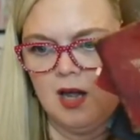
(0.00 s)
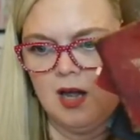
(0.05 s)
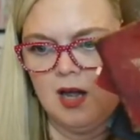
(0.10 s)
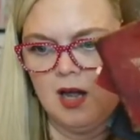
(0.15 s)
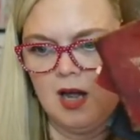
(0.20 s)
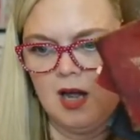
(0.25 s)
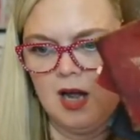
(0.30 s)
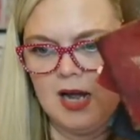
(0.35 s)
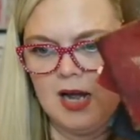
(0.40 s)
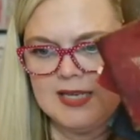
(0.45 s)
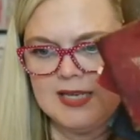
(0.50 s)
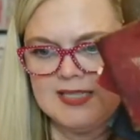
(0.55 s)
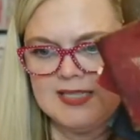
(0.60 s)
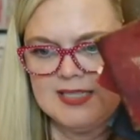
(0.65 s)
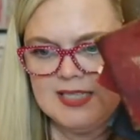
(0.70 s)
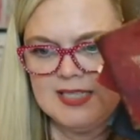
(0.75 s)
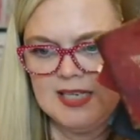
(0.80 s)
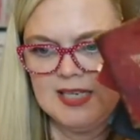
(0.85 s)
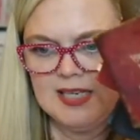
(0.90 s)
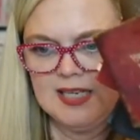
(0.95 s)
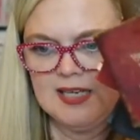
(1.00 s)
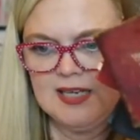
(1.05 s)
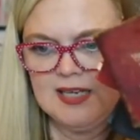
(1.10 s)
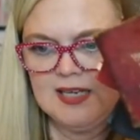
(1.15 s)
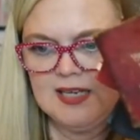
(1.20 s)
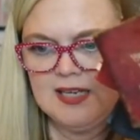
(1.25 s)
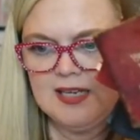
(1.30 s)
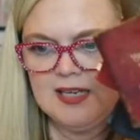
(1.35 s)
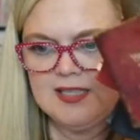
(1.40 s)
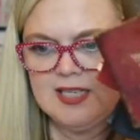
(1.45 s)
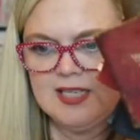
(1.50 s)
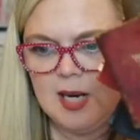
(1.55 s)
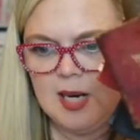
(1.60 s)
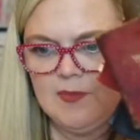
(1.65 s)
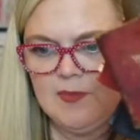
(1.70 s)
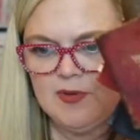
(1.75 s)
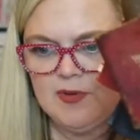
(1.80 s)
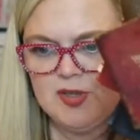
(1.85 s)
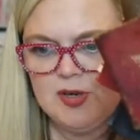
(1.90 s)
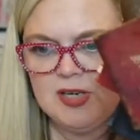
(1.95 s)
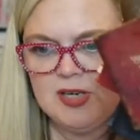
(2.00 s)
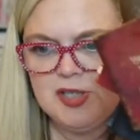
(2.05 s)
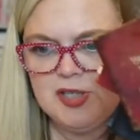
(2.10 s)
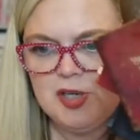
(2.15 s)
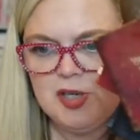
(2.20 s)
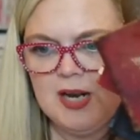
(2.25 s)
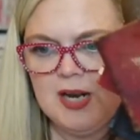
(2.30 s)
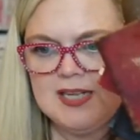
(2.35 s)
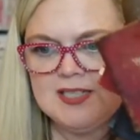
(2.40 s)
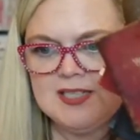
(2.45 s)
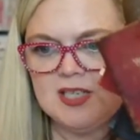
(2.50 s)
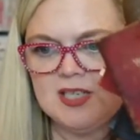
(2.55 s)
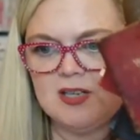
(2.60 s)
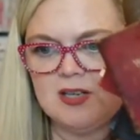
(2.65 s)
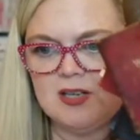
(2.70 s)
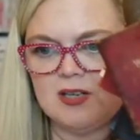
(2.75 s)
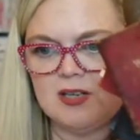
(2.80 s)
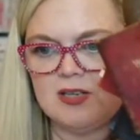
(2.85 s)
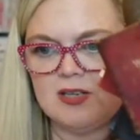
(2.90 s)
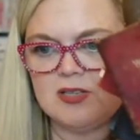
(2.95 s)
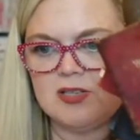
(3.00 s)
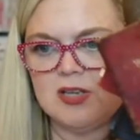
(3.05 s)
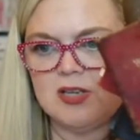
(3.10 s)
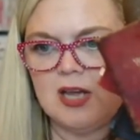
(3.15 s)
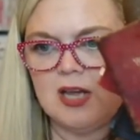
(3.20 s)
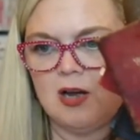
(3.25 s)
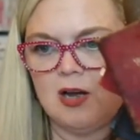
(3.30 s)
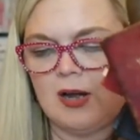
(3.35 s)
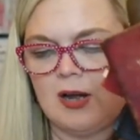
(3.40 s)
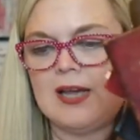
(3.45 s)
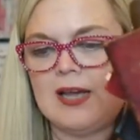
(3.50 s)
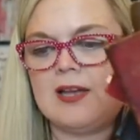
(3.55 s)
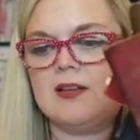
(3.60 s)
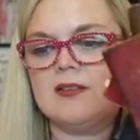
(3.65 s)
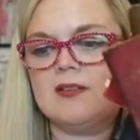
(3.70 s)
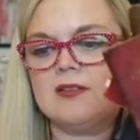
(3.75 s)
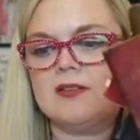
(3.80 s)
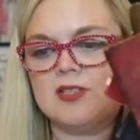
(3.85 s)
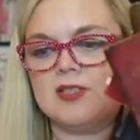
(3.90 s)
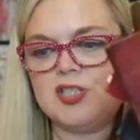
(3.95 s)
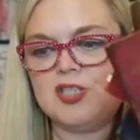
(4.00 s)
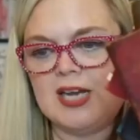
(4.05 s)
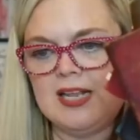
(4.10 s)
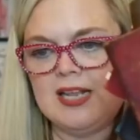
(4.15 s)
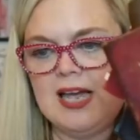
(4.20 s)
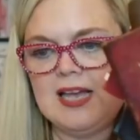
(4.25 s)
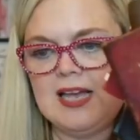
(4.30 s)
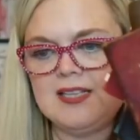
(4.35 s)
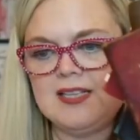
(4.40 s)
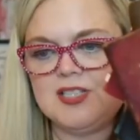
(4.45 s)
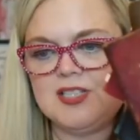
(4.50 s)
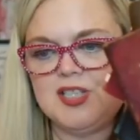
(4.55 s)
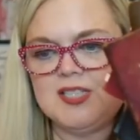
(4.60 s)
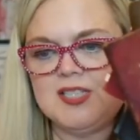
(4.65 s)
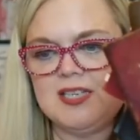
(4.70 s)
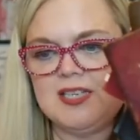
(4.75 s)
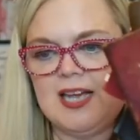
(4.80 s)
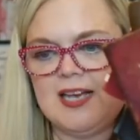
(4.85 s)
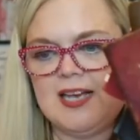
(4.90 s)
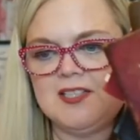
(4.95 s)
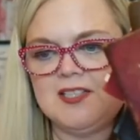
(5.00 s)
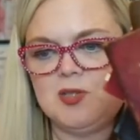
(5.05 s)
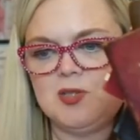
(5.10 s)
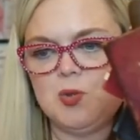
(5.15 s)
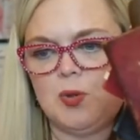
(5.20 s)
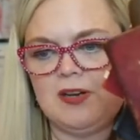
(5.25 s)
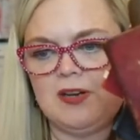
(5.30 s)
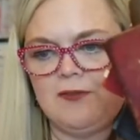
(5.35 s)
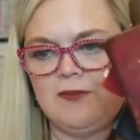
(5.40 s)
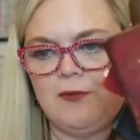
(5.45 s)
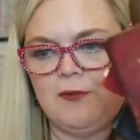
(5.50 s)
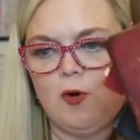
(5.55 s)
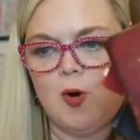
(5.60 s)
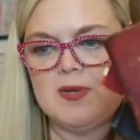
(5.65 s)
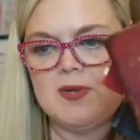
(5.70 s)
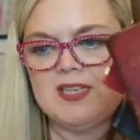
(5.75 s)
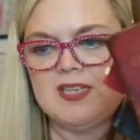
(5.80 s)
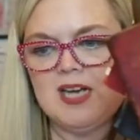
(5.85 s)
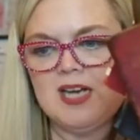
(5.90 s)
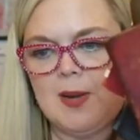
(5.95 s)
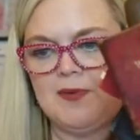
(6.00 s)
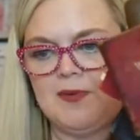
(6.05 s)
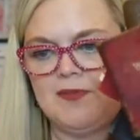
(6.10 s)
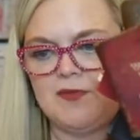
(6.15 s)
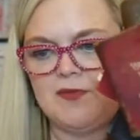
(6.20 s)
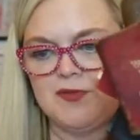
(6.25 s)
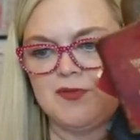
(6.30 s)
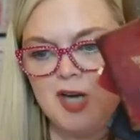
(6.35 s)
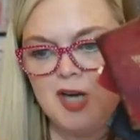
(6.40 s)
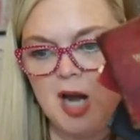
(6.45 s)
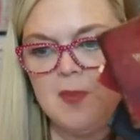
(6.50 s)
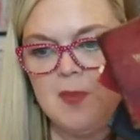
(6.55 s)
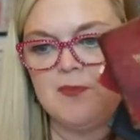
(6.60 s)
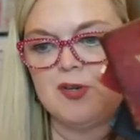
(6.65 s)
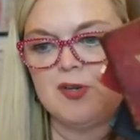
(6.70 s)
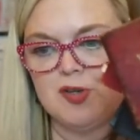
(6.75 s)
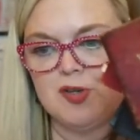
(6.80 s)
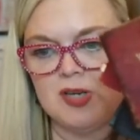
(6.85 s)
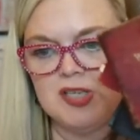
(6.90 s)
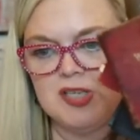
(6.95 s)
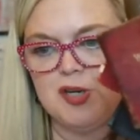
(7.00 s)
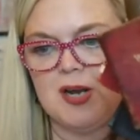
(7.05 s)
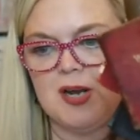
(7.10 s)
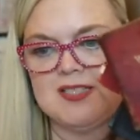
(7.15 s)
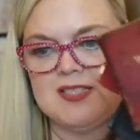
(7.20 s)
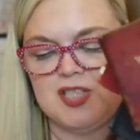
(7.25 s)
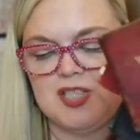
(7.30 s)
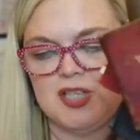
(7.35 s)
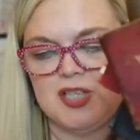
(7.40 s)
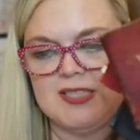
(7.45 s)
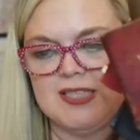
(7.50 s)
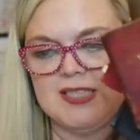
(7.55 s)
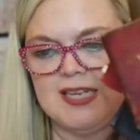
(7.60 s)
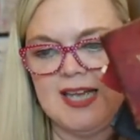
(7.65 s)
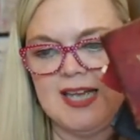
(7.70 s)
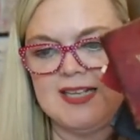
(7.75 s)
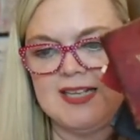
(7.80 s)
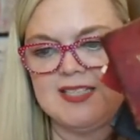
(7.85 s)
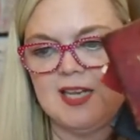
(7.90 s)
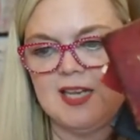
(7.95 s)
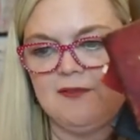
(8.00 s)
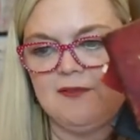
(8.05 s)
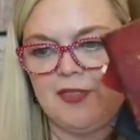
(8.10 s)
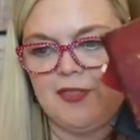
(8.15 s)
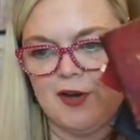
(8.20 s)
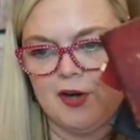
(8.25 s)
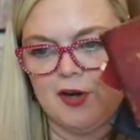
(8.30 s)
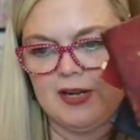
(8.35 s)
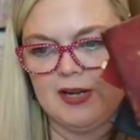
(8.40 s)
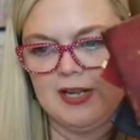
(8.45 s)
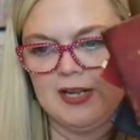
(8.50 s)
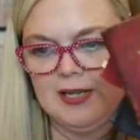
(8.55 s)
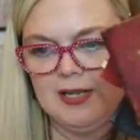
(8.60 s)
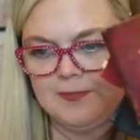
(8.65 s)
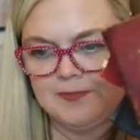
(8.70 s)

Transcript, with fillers: I see Time for Treasure has a okay. Jana had a just in case of 24, but time of time for treasure has a just in case of 30.